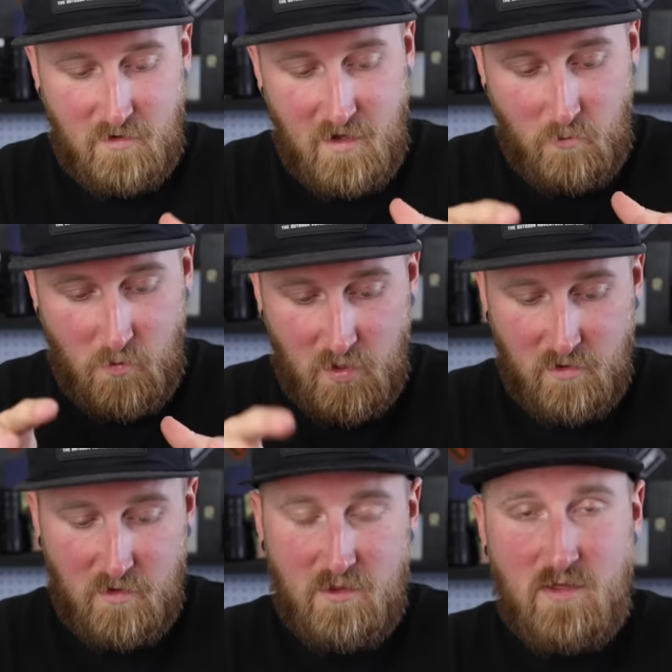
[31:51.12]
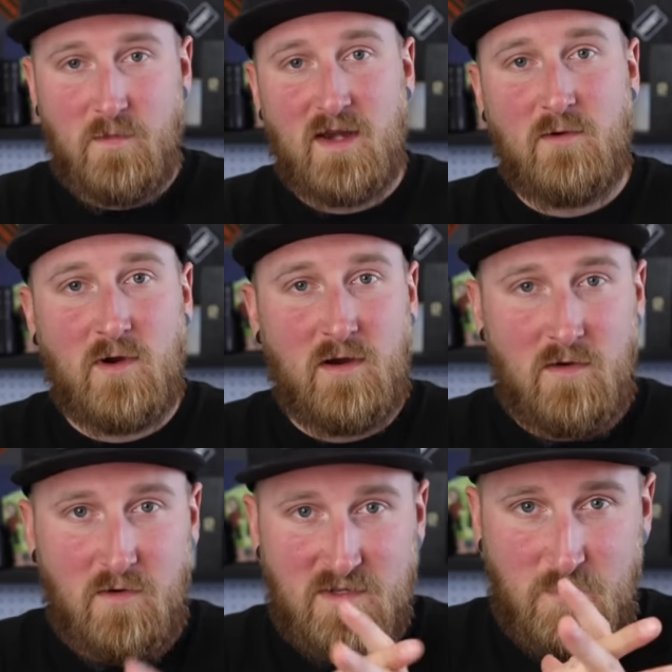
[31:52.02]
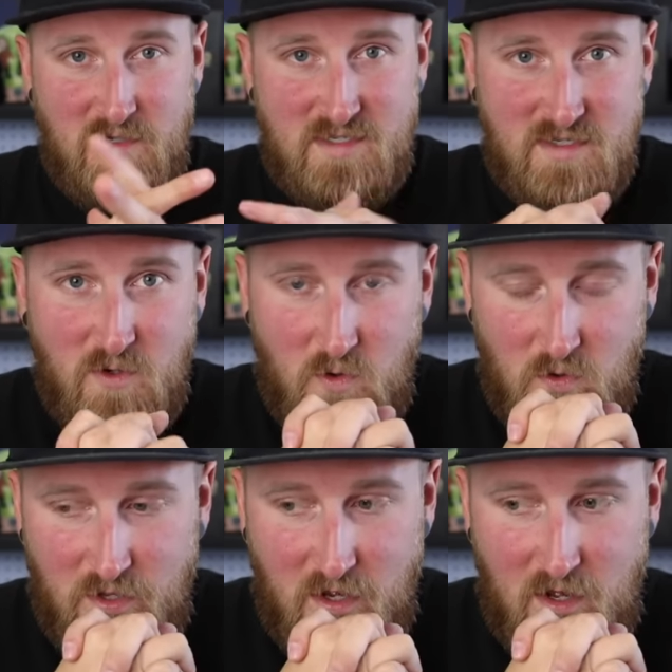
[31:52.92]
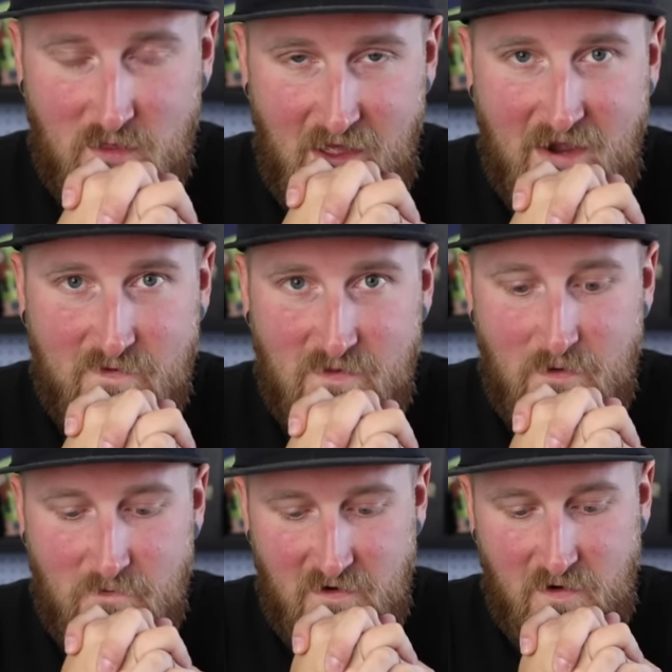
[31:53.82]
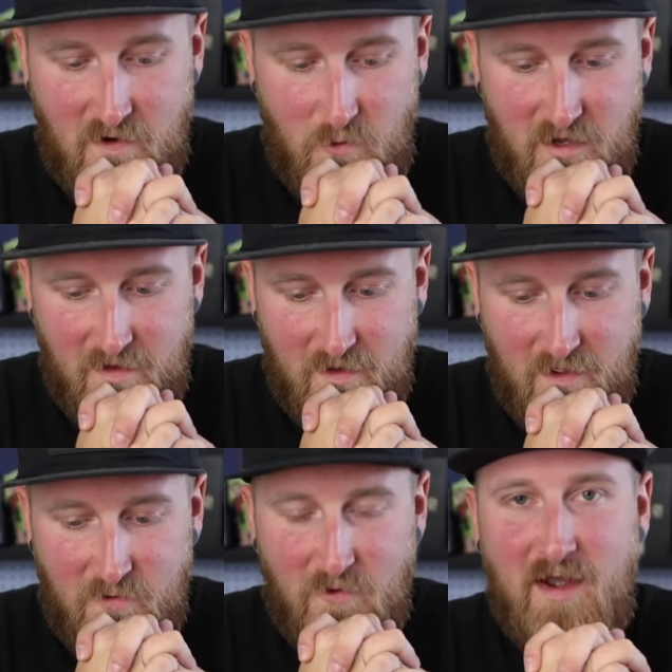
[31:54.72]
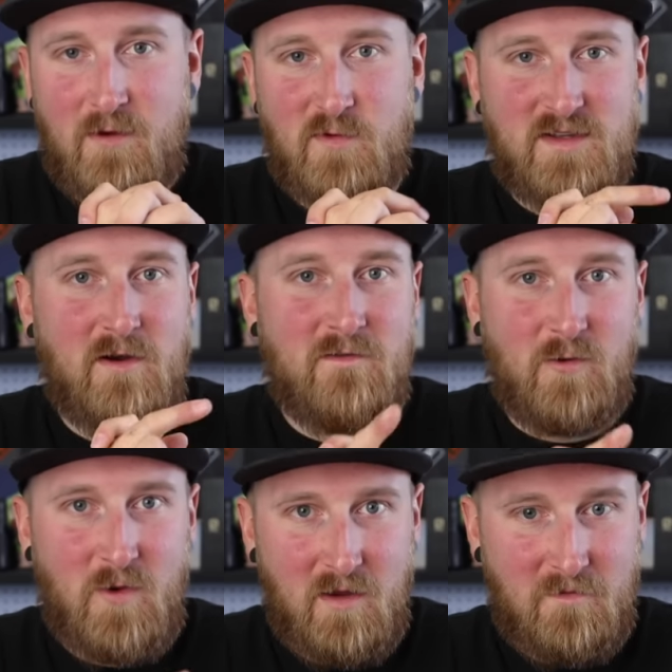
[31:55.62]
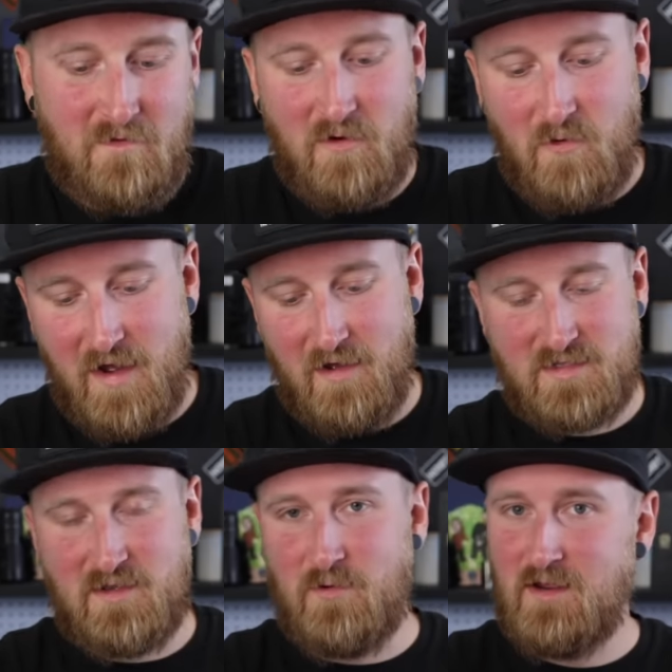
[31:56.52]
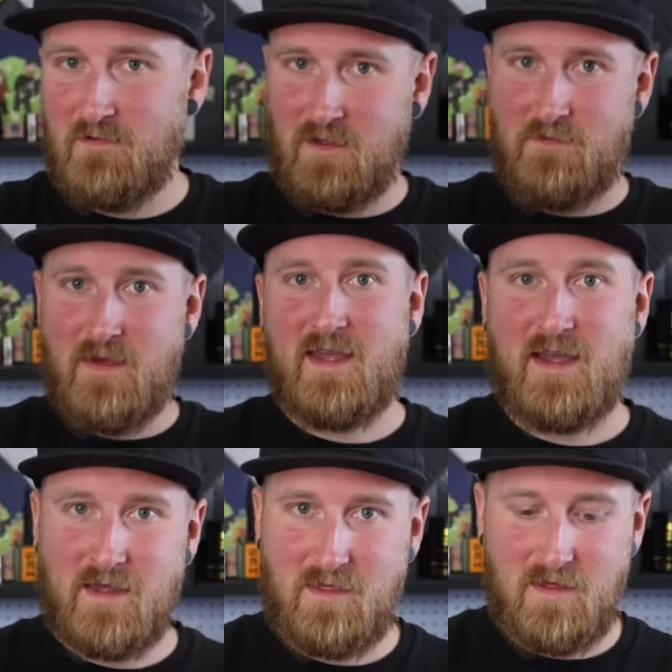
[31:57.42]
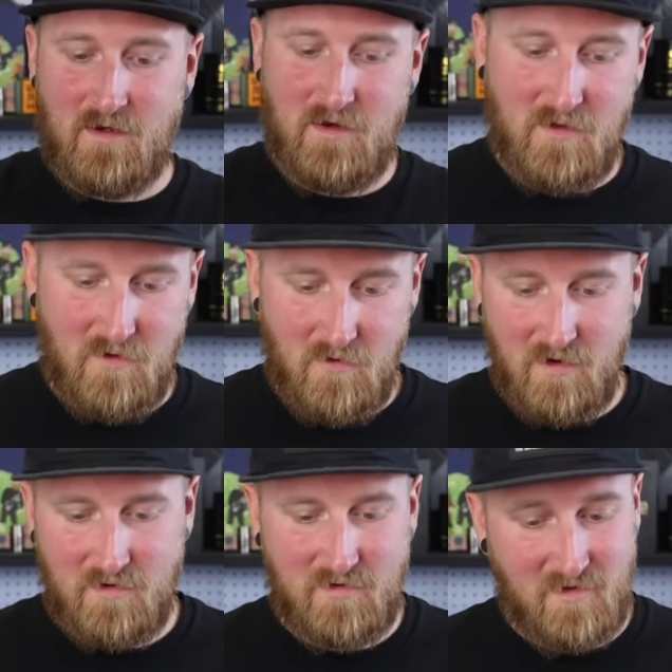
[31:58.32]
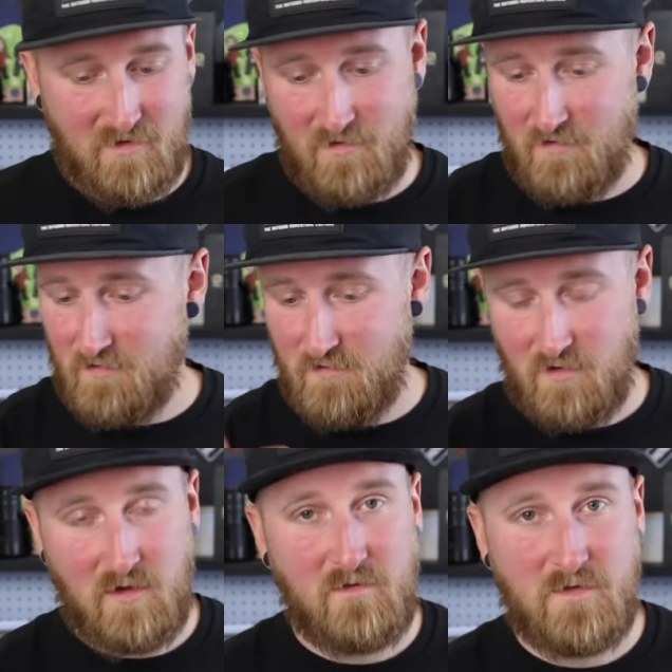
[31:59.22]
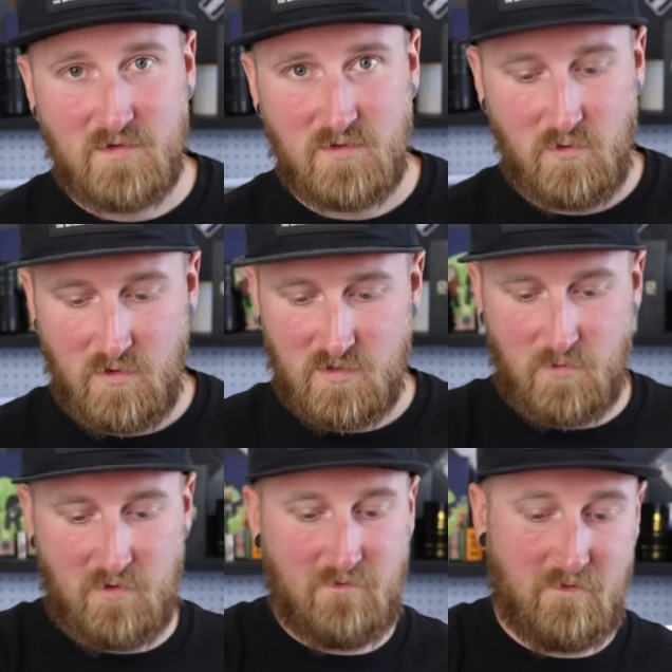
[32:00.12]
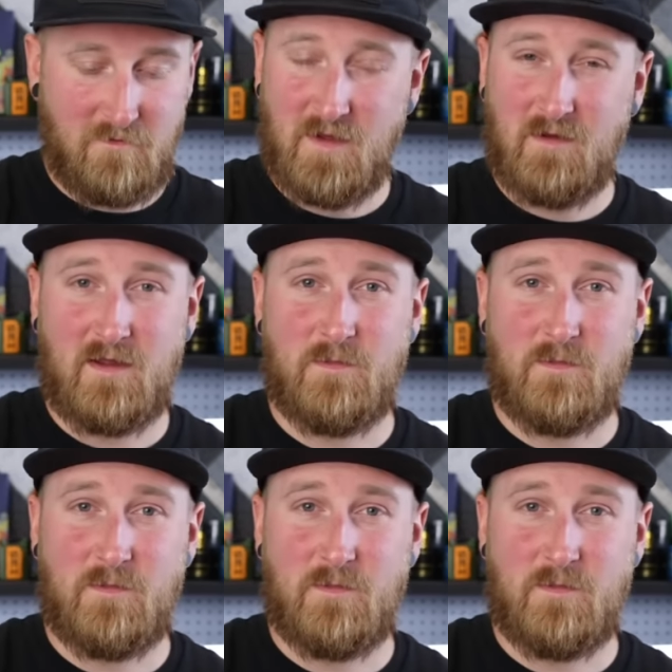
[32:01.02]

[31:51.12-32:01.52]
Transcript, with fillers: Now, when we launched the Mini Workhorse, we sold a lot of them very quickly, and Ryan was overwhelmed for a while, so we didn't really make anything new until all of those orders were fulfilled.